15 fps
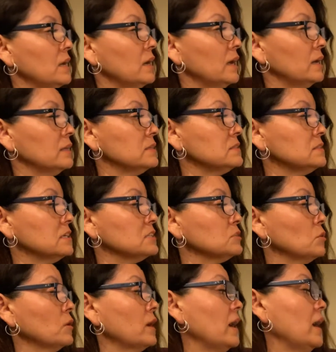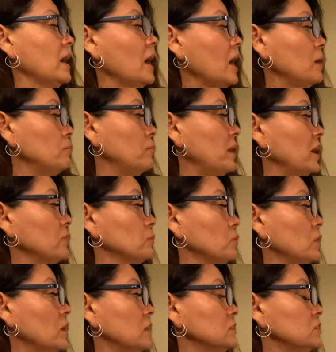It says, okay, I paid
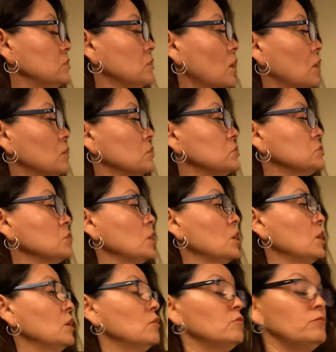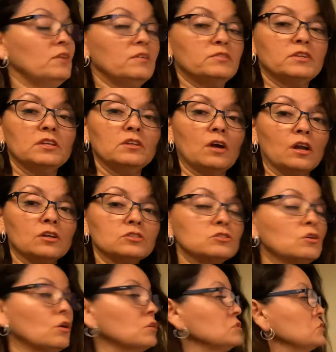$300, $50
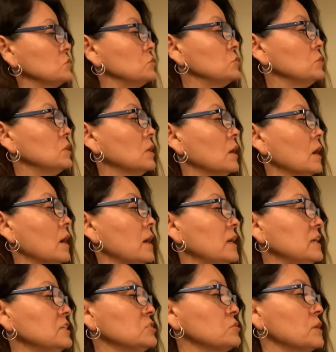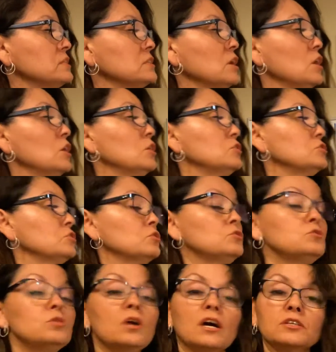goes to the interest, so
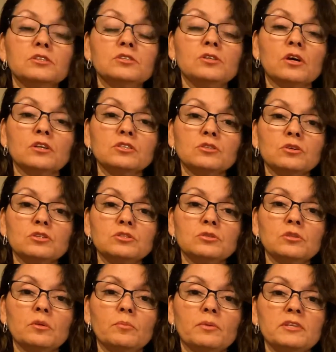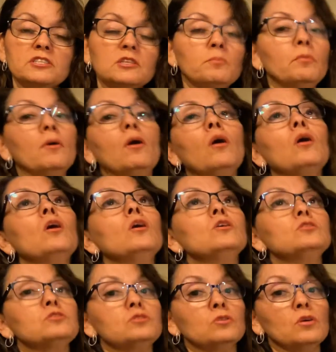$200 goes to the principal.
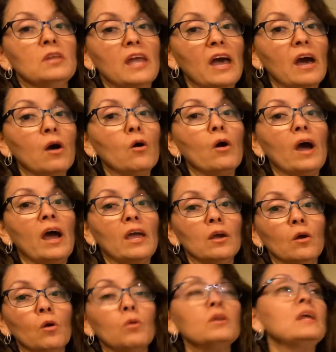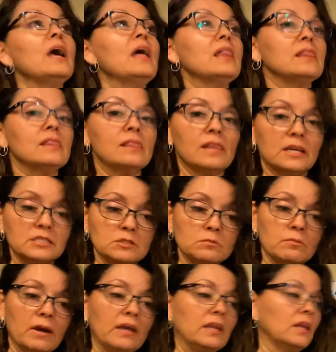So now I owe less
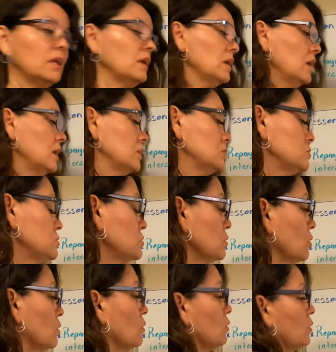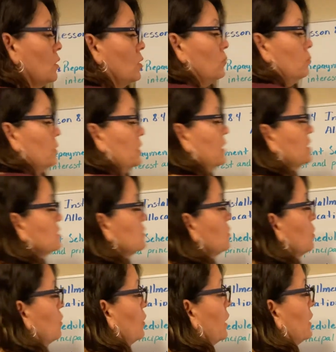money. So, but let's
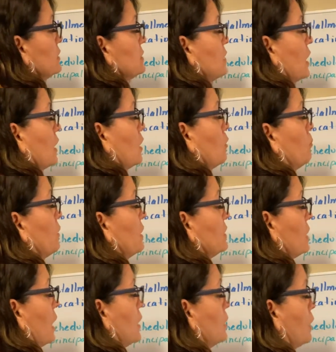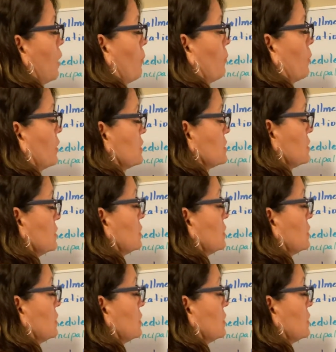go and talk about numbers.